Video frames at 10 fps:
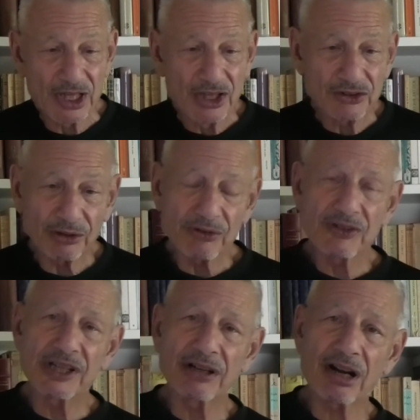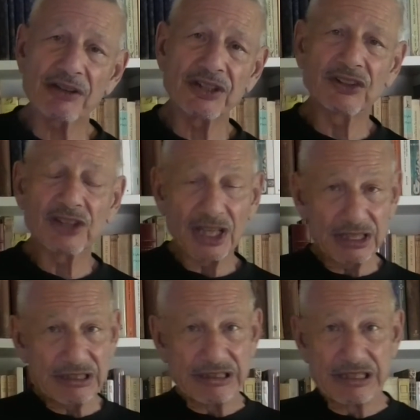So there are these
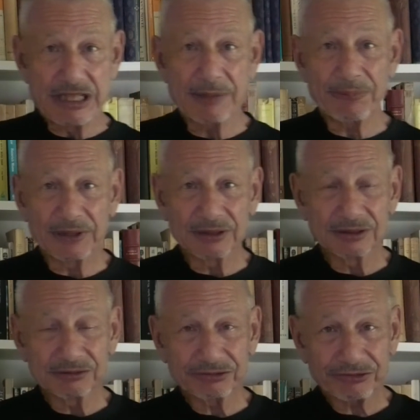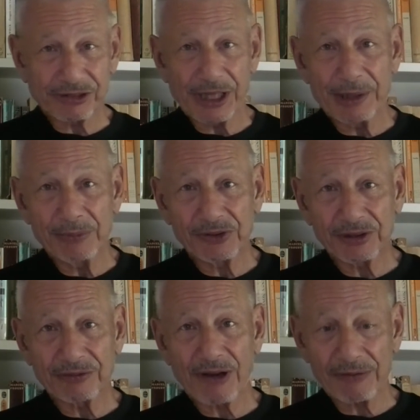deep frames
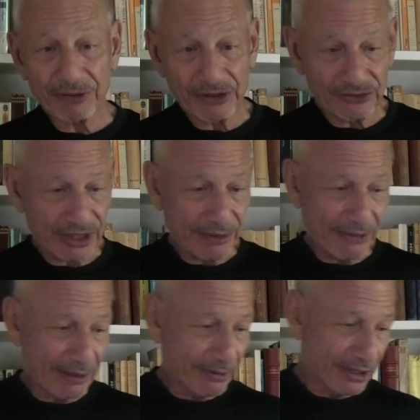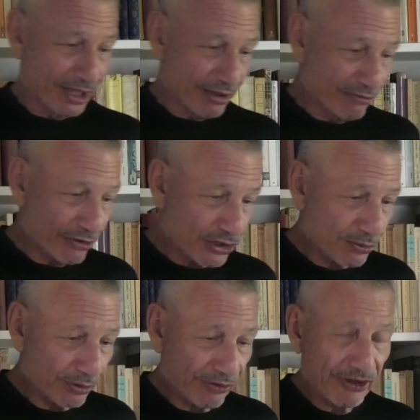of reference. They may be
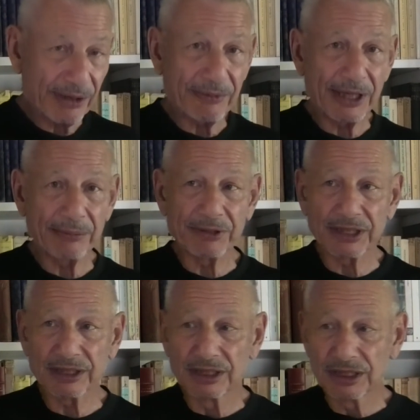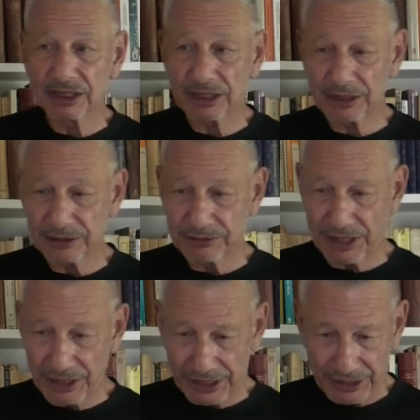visual, they may be
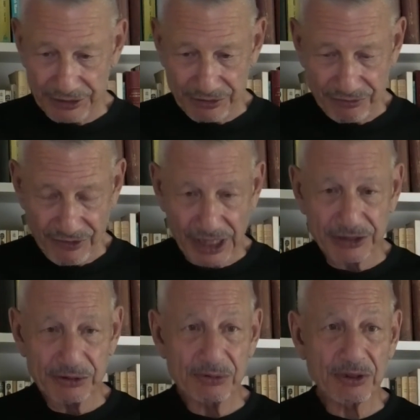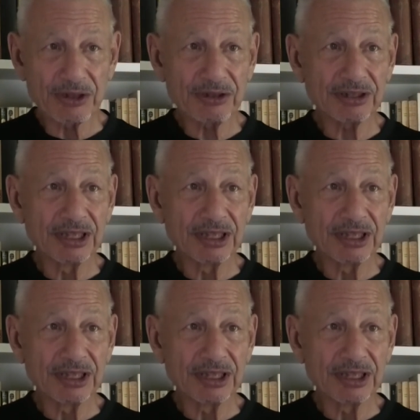in the value world,